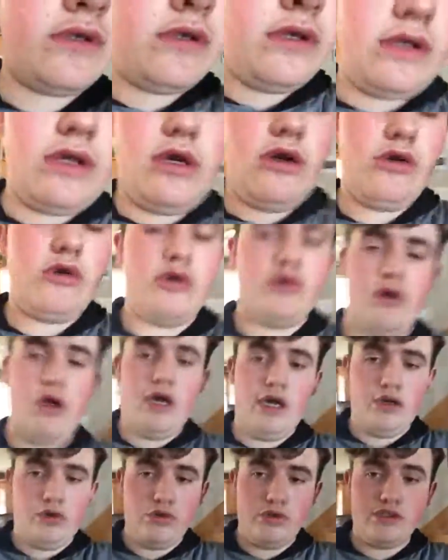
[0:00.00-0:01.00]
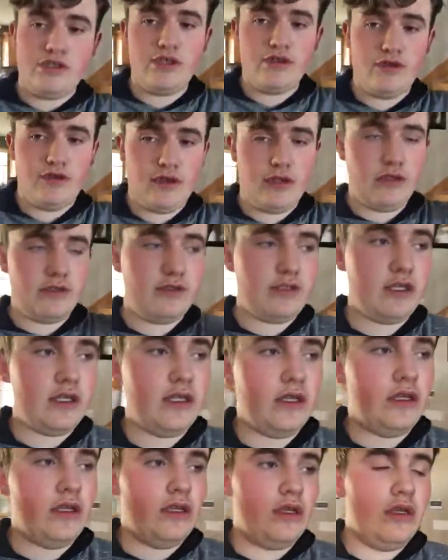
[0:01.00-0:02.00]
Like, I always hear things.
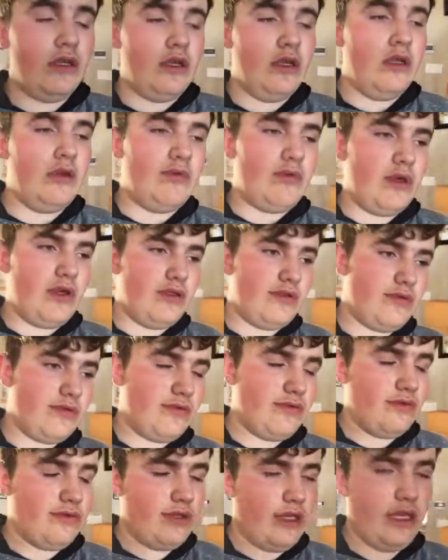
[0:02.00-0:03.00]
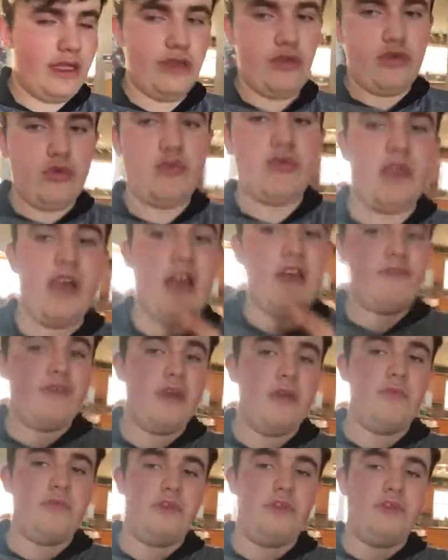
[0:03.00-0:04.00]
But hey, don't laugh
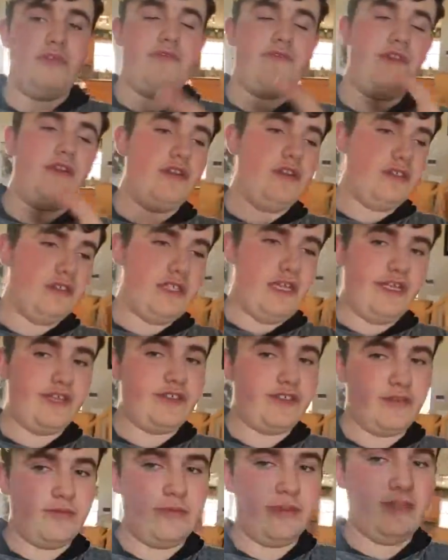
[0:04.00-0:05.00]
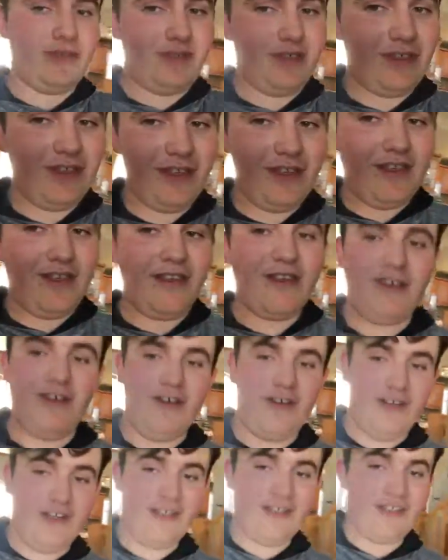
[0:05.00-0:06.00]
at me if it is actually me.
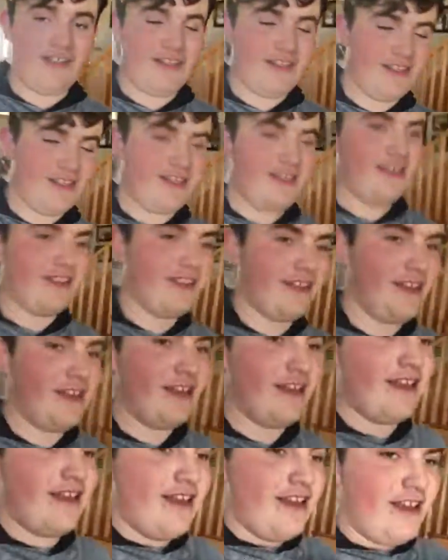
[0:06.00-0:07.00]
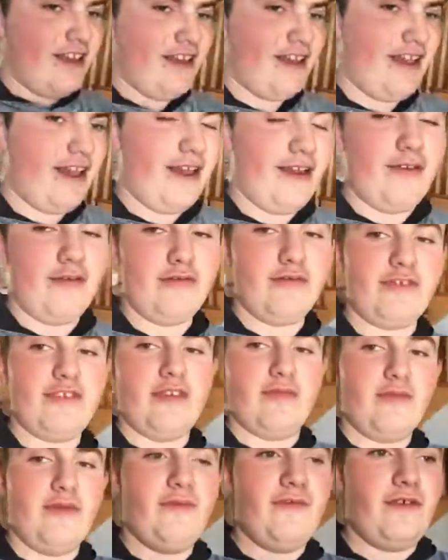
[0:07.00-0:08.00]
Alright? I know
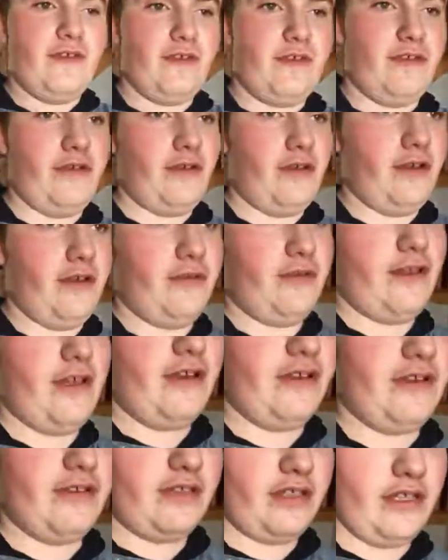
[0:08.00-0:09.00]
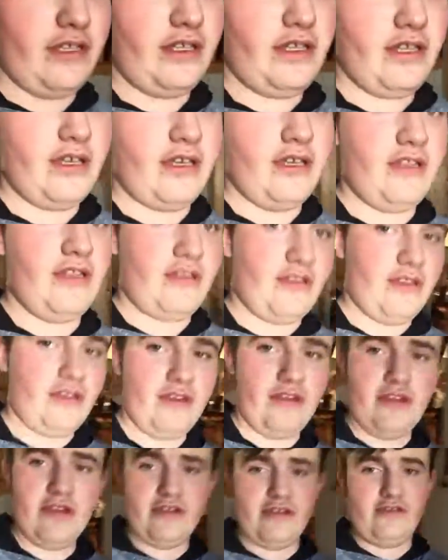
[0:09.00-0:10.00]
some of y'all out there is like,
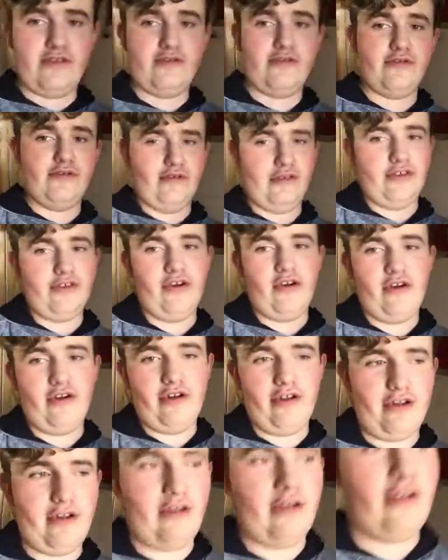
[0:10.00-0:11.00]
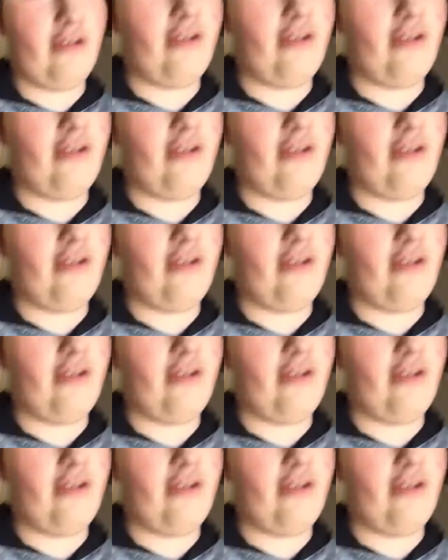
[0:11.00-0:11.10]
this dude's retarded.